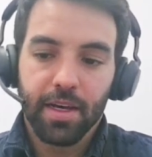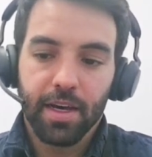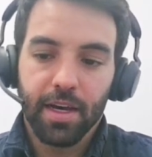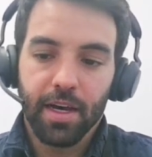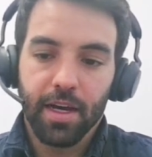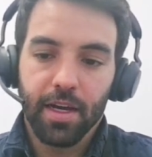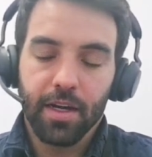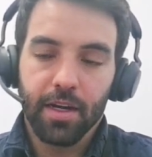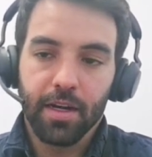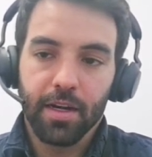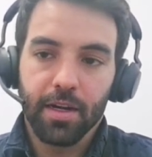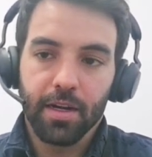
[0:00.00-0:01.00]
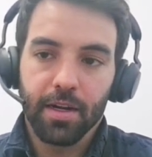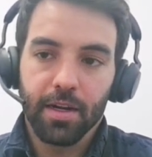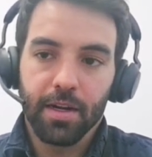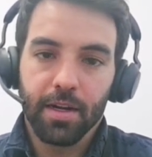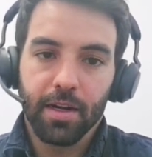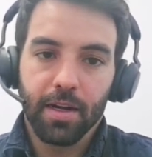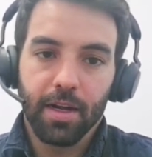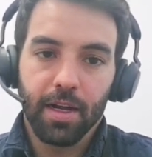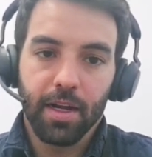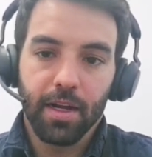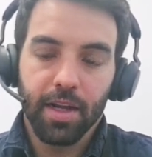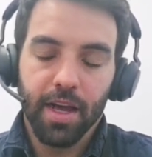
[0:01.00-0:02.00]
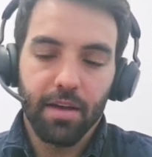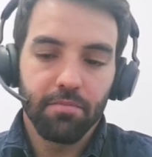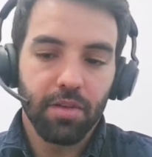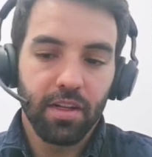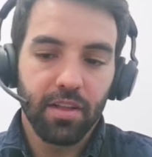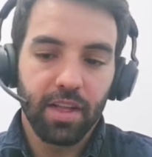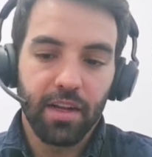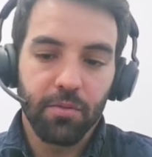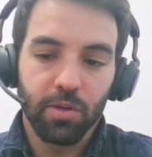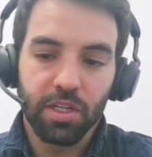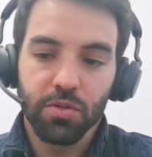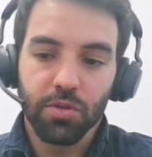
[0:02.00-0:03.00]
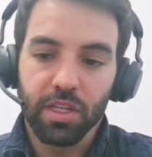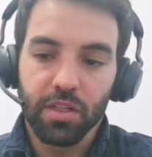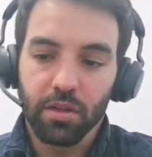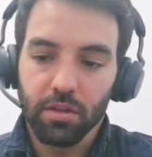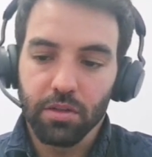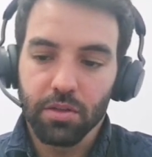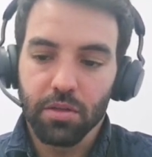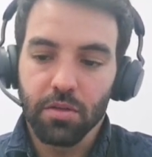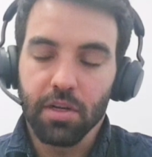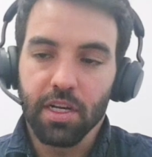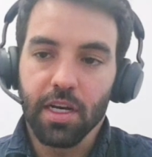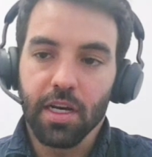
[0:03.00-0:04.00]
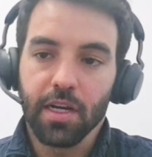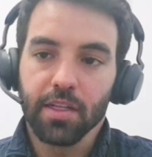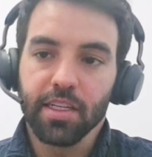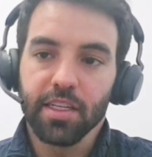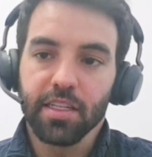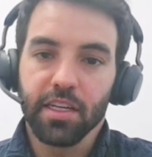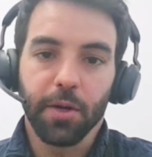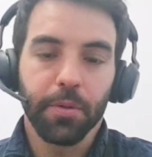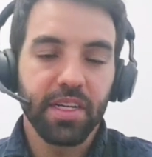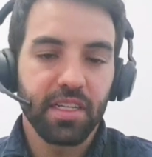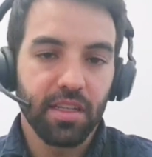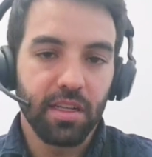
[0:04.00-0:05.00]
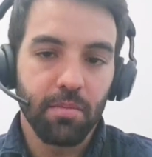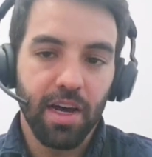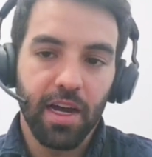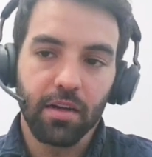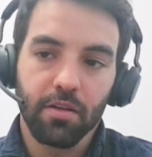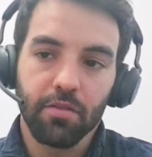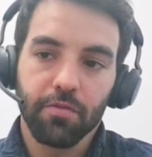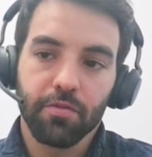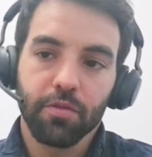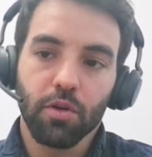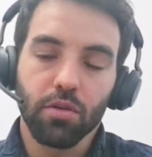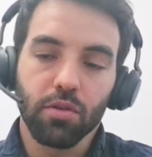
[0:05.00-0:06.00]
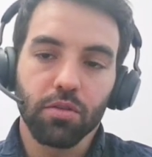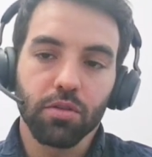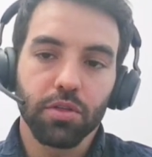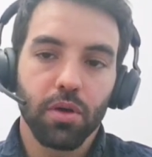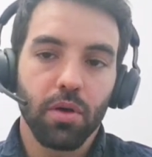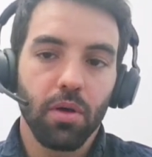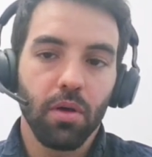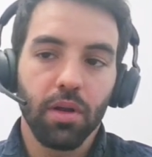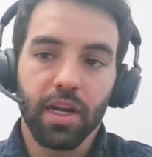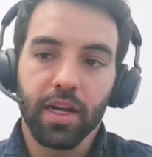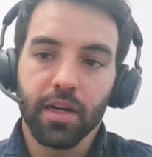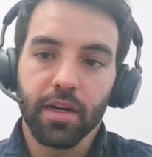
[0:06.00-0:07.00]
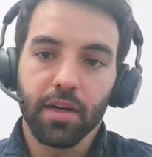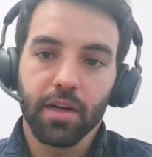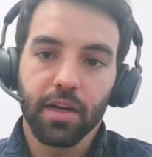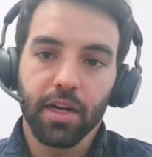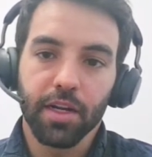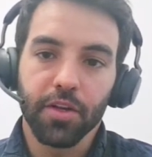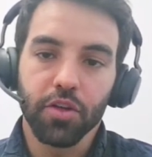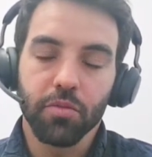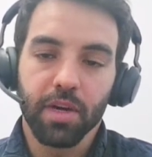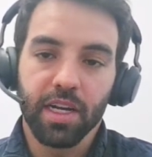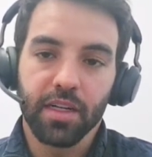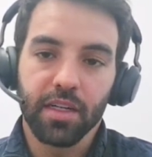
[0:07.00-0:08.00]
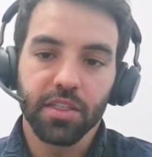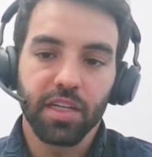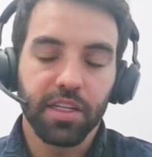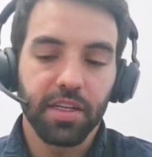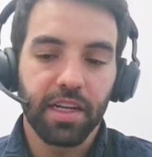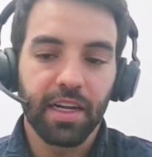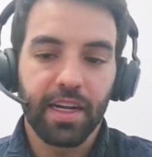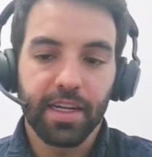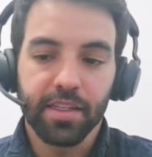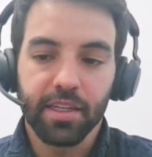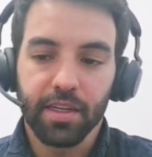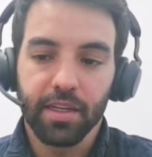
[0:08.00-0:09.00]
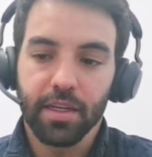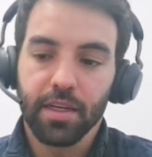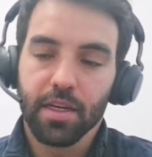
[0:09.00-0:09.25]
and yeah, and then we suite also this increasing demand of color control and human-centric lighting